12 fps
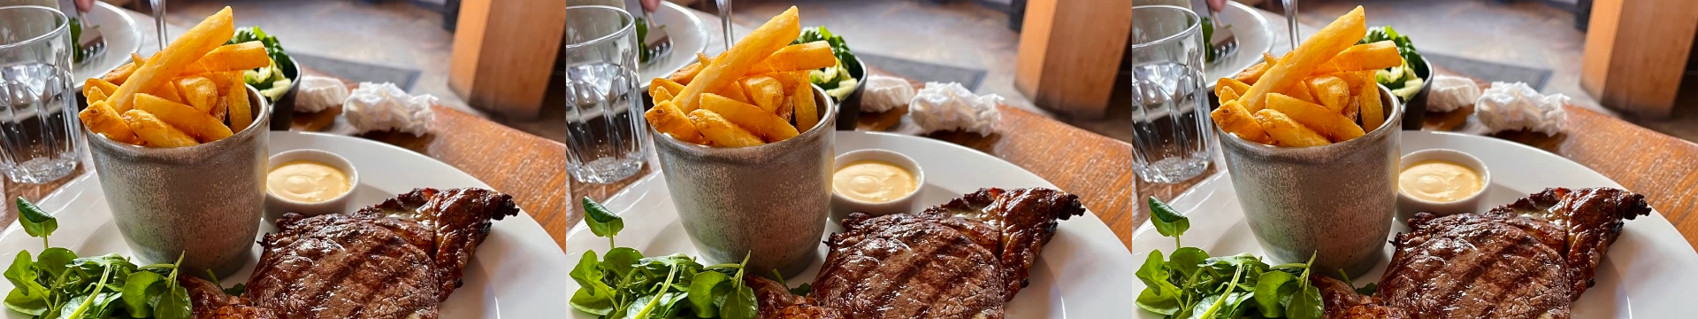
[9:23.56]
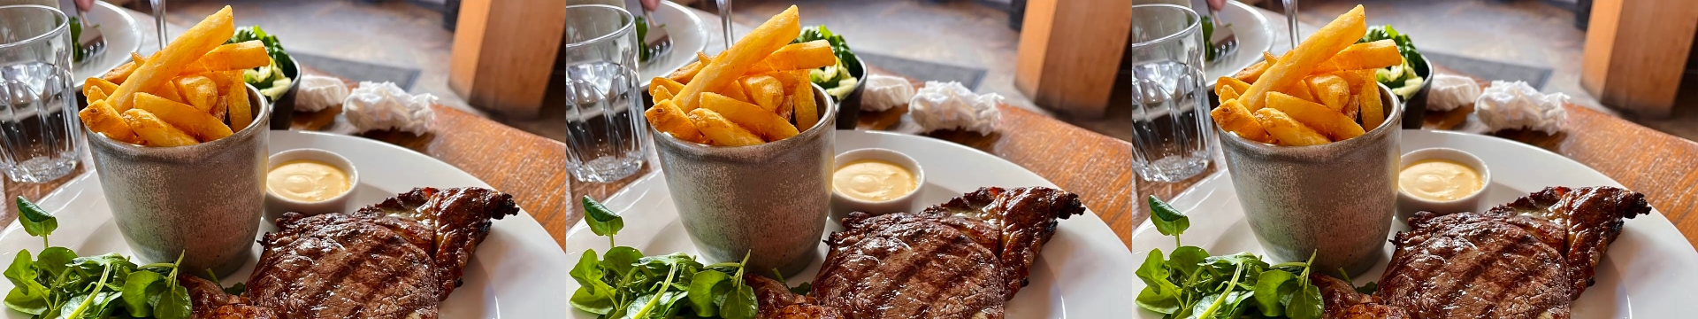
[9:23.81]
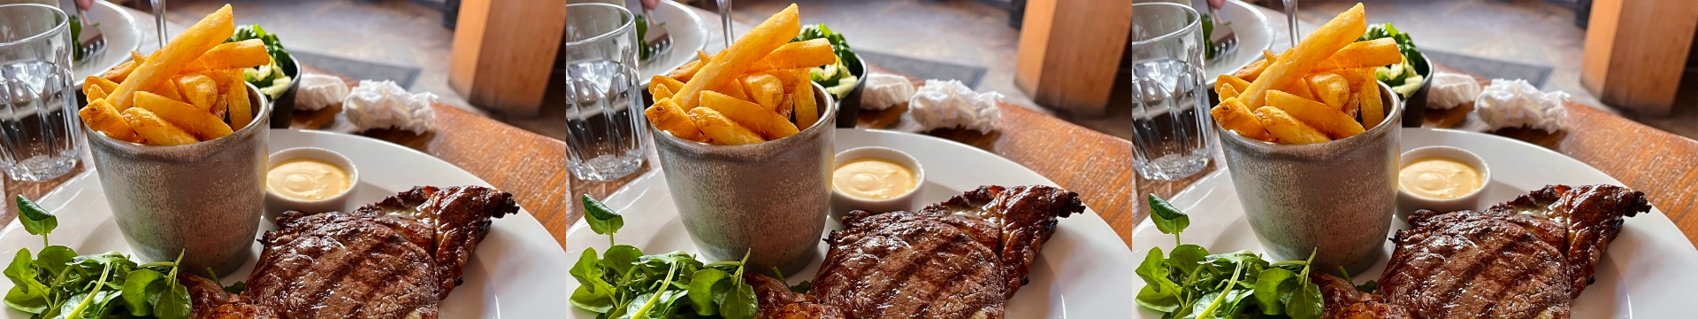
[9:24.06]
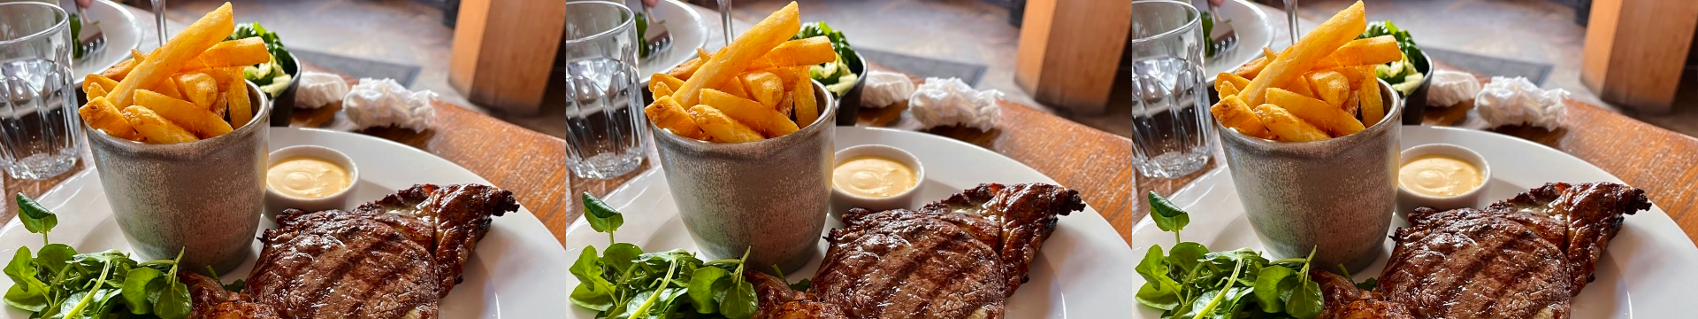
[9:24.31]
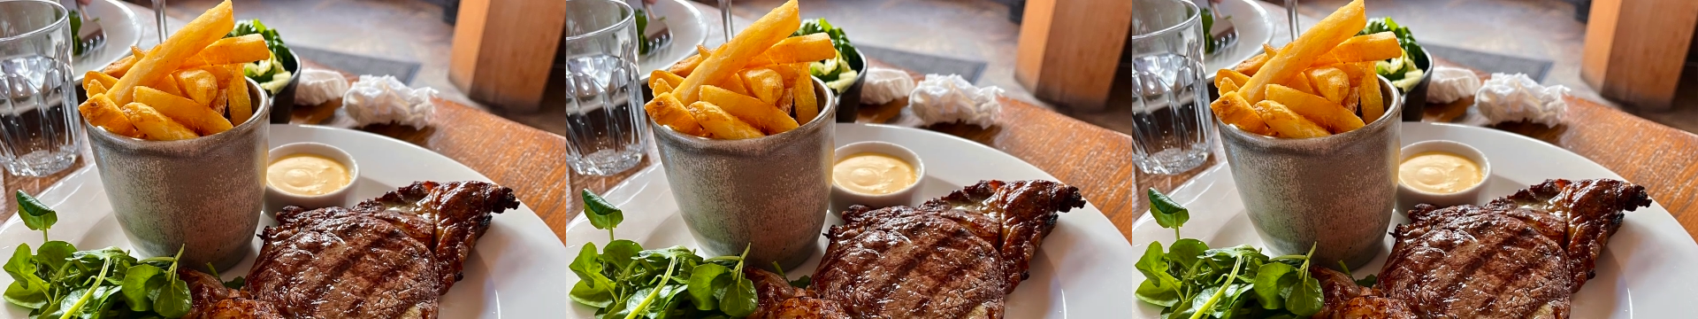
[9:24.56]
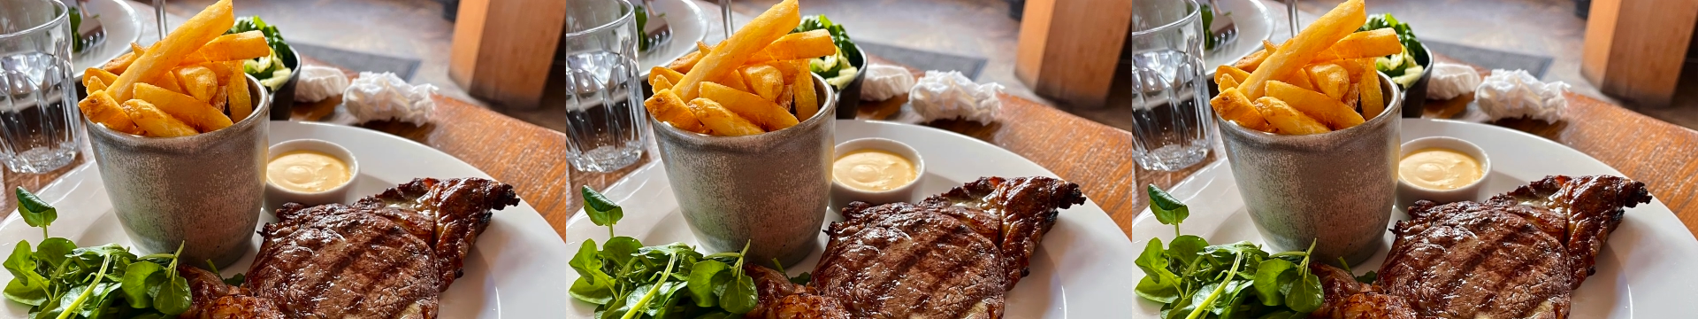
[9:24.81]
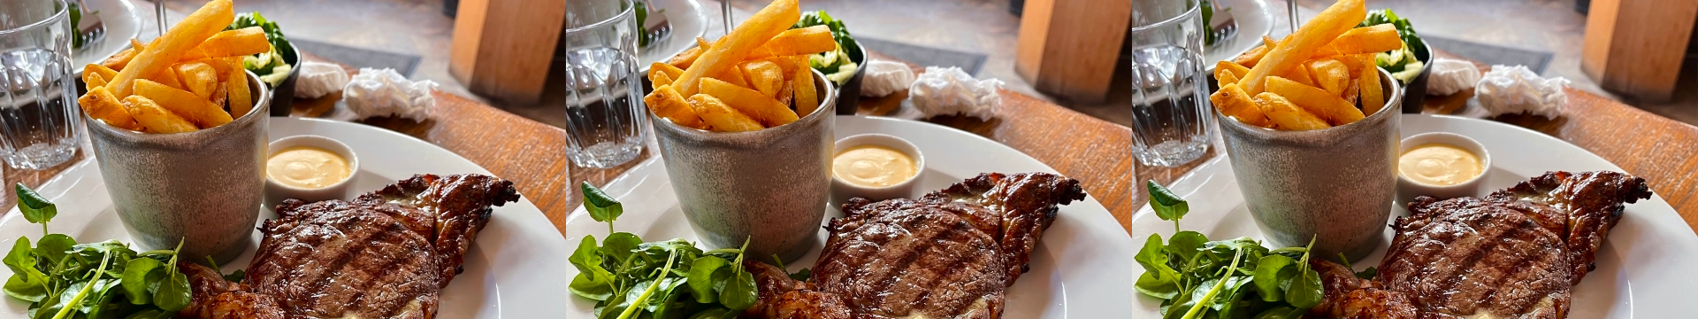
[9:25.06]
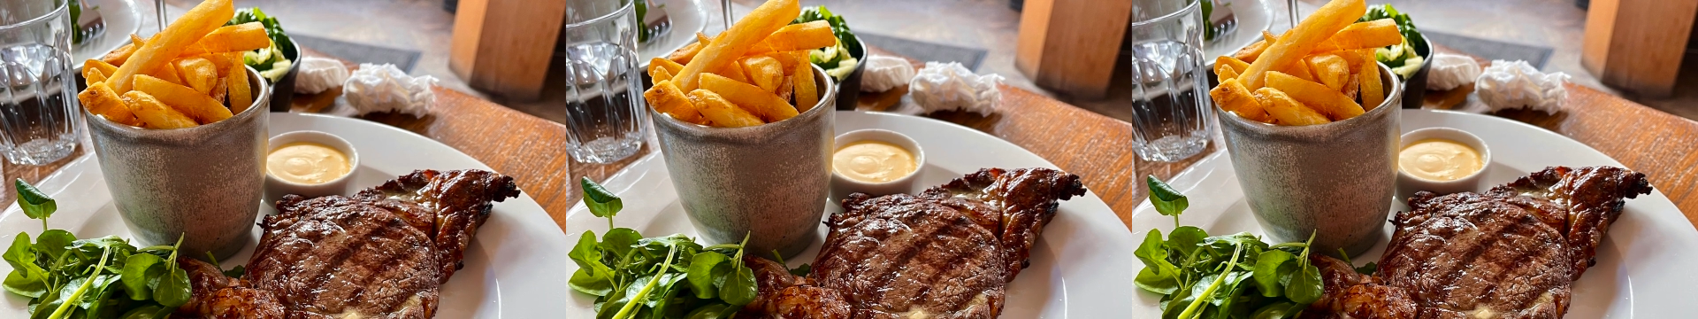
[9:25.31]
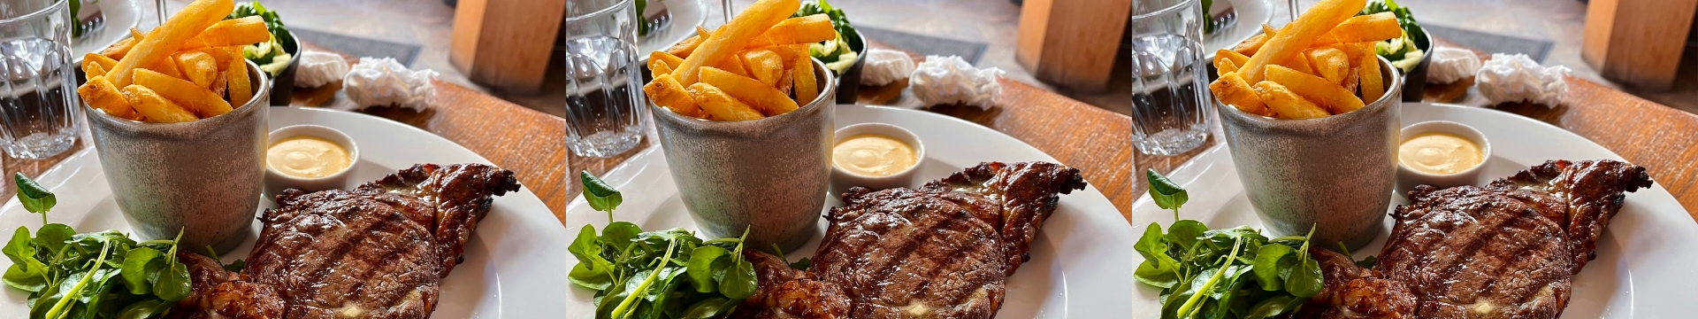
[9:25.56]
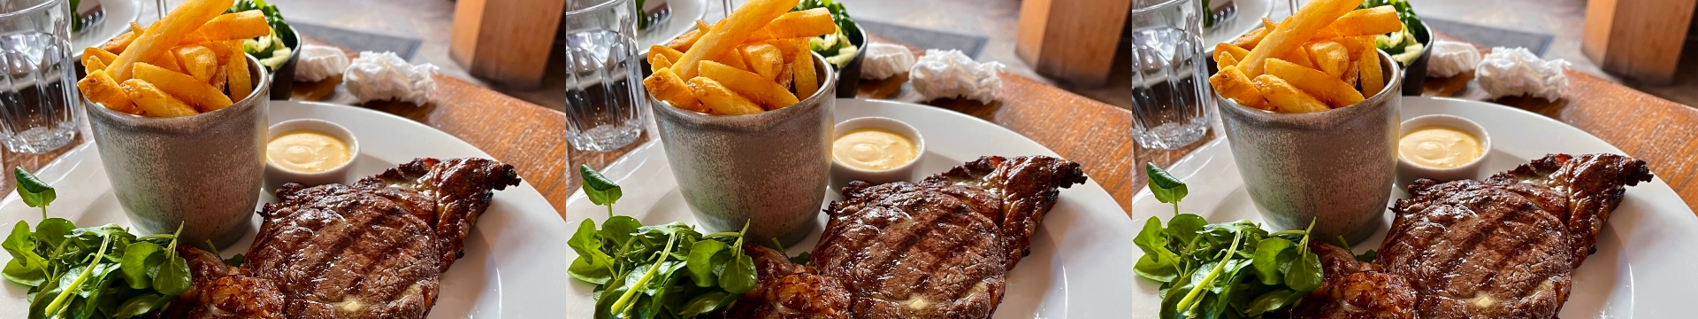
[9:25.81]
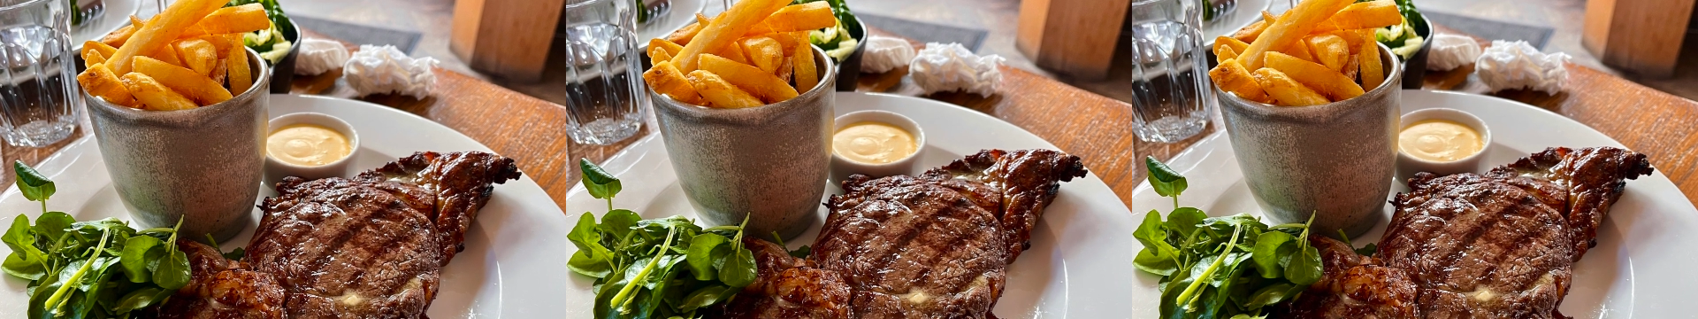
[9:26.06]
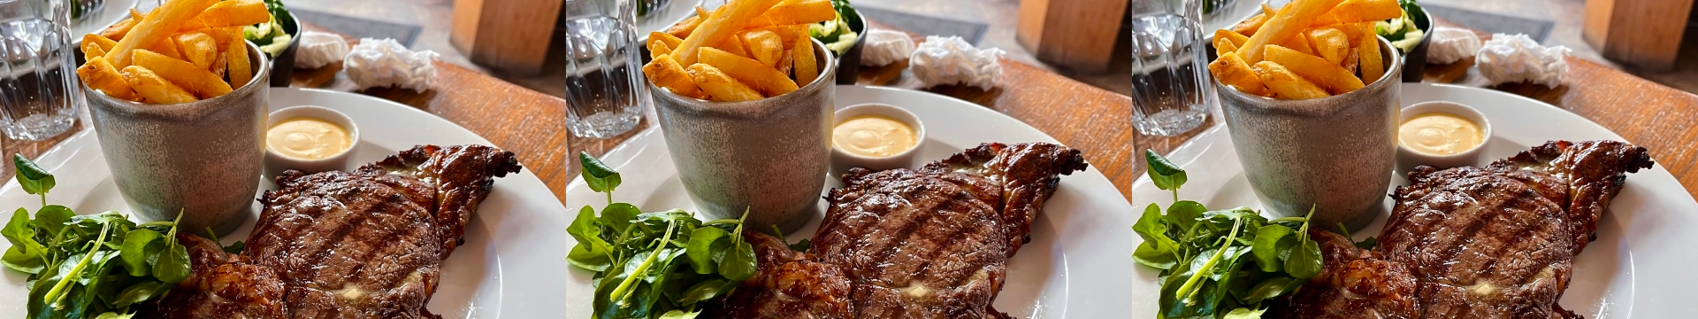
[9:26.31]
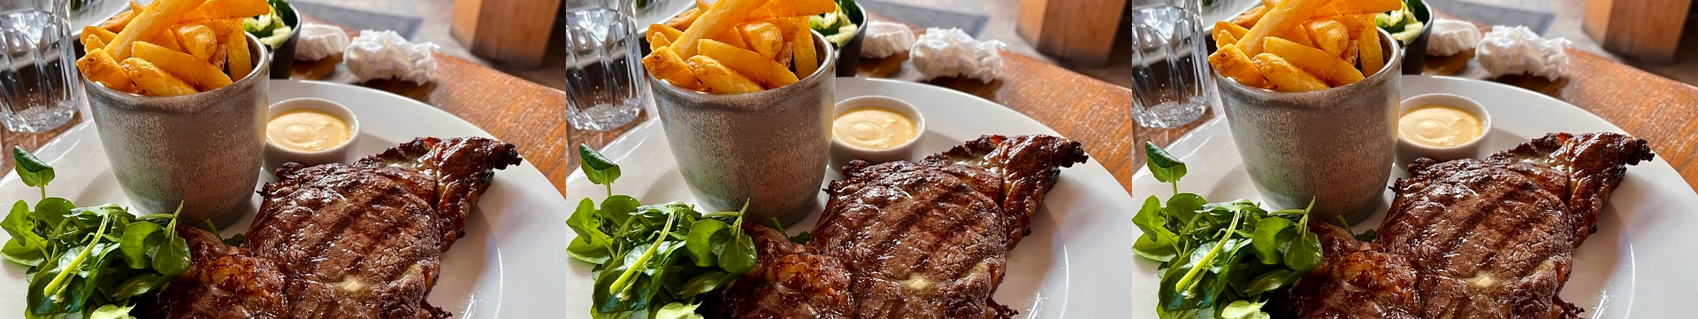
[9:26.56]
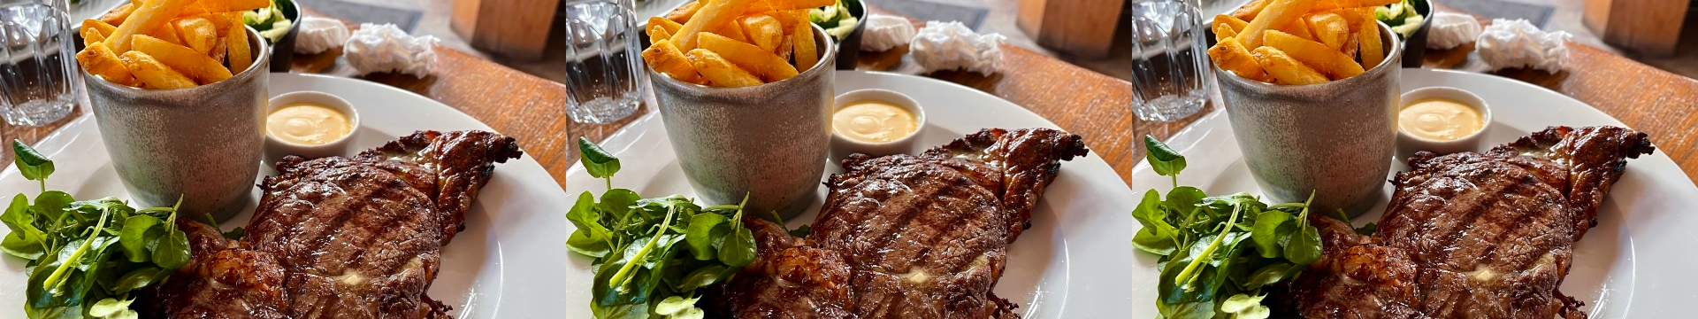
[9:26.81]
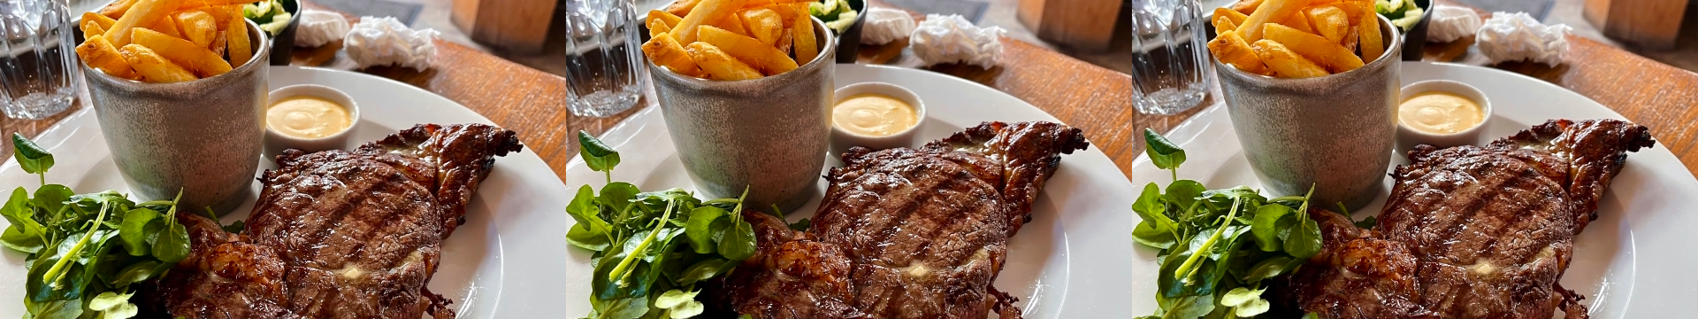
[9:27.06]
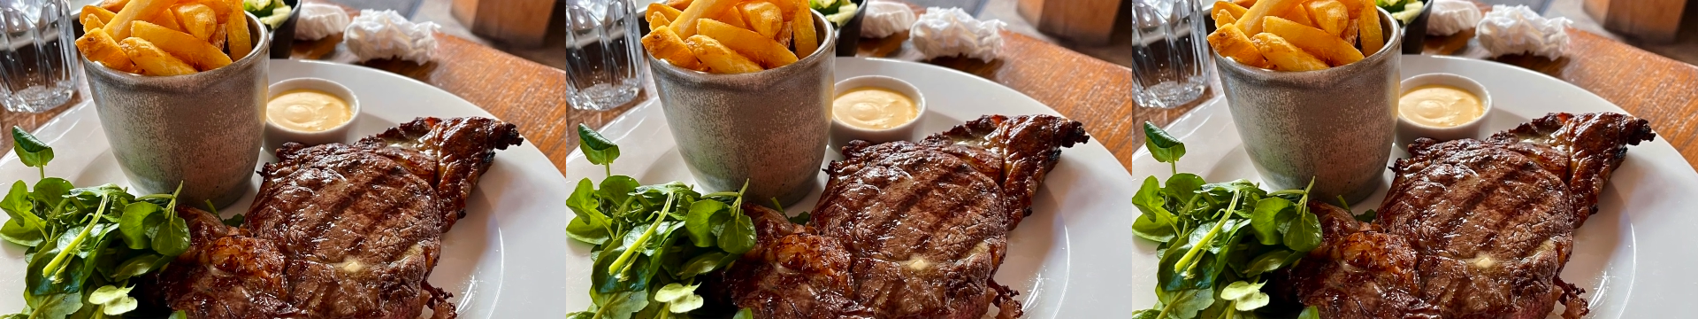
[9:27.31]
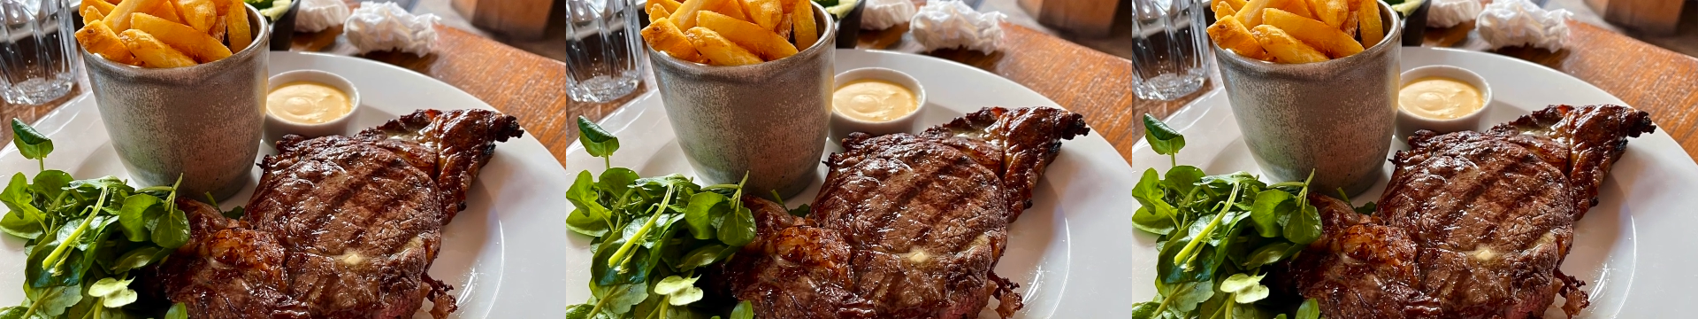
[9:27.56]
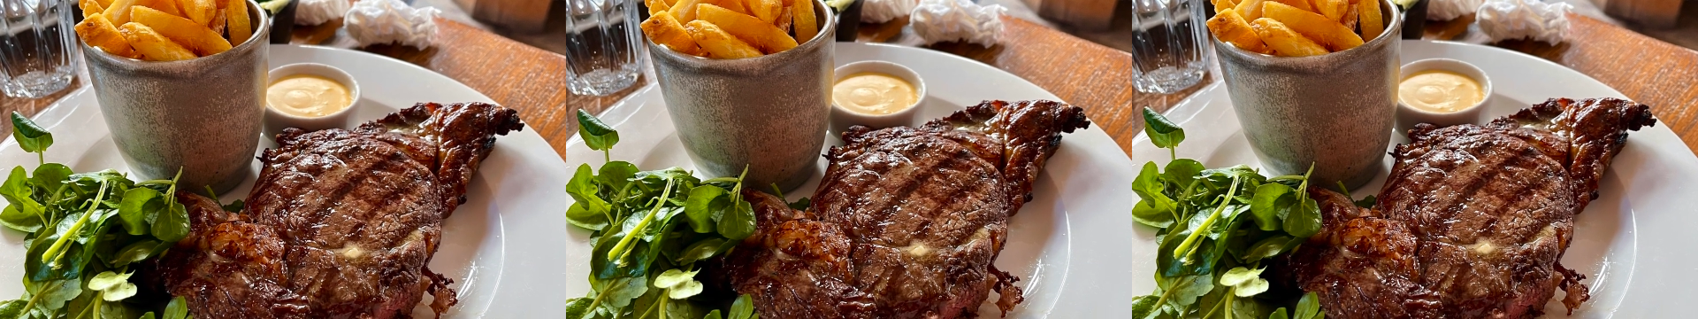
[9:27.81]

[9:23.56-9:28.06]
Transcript: [unreadable: no face in view]